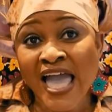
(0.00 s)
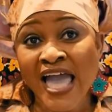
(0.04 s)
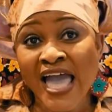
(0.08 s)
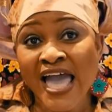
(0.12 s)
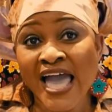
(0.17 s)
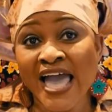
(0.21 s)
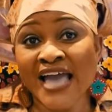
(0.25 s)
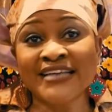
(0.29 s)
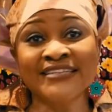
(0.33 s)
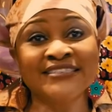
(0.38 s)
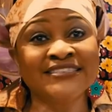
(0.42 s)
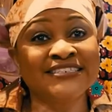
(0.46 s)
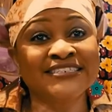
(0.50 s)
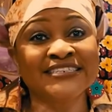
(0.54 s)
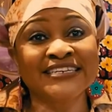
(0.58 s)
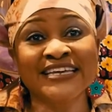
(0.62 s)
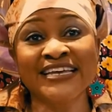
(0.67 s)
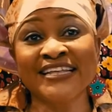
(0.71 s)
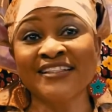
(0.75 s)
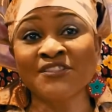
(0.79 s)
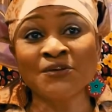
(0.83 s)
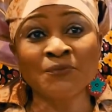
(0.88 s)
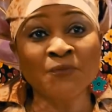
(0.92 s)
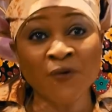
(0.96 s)
And
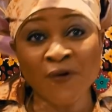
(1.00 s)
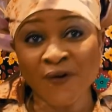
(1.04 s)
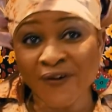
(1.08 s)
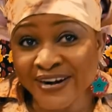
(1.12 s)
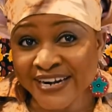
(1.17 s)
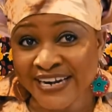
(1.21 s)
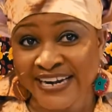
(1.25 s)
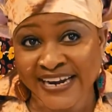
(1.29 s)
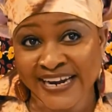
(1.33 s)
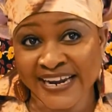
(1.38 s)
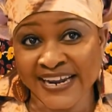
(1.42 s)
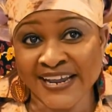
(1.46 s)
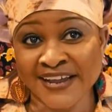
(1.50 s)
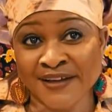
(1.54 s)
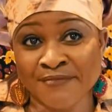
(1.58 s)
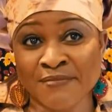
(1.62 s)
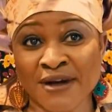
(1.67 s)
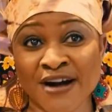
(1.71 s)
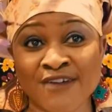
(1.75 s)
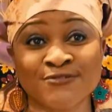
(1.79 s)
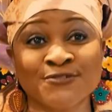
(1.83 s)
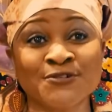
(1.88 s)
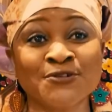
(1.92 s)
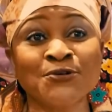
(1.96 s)
in the morning,
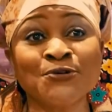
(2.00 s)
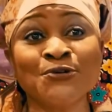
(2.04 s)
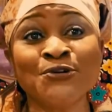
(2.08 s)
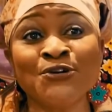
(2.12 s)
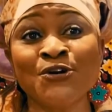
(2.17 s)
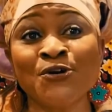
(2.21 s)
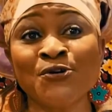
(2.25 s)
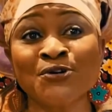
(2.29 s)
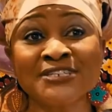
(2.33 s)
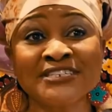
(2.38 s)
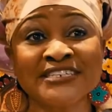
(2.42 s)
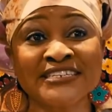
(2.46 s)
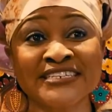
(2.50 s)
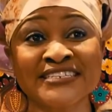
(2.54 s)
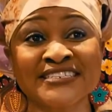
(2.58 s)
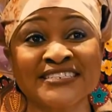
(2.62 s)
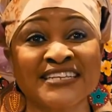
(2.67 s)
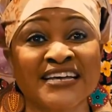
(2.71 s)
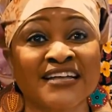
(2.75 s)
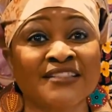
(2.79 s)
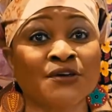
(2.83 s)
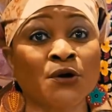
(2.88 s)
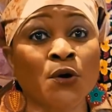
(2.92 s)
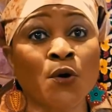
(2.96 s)
Mavungu noticed
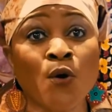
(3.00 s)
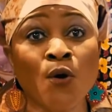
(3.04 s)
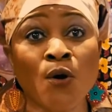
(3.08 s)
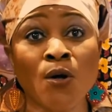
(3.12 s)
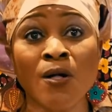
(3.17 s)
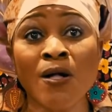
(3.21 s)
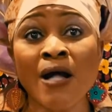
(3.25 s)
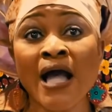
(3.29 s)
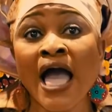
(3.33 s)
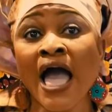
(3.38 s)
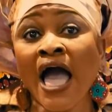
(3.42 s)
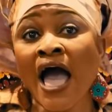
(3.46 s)
that the whole